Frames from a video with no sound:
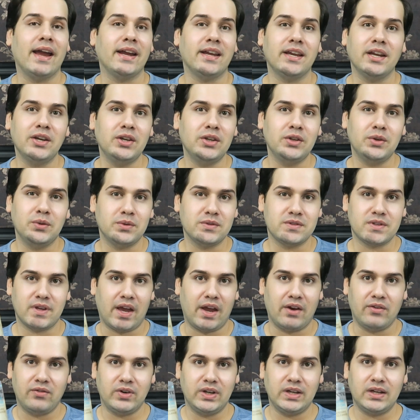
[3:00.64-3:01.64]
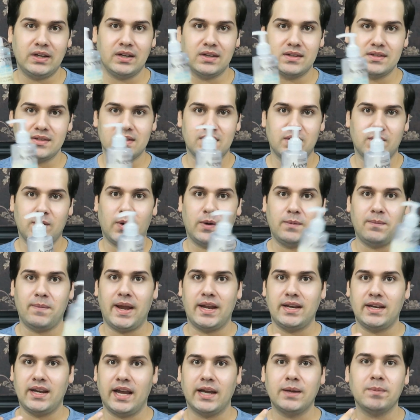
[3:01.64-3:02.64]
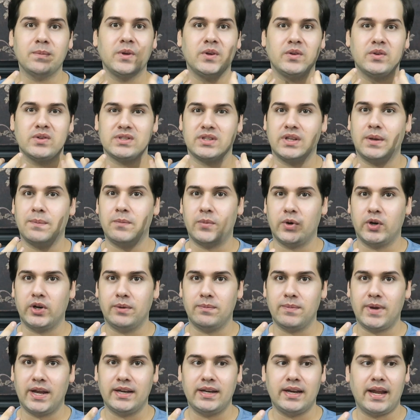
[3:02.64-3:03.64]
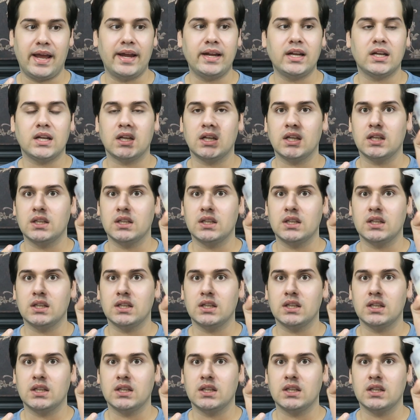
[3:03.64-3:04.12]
I can't use every cleanser on my neck because they burn my neck.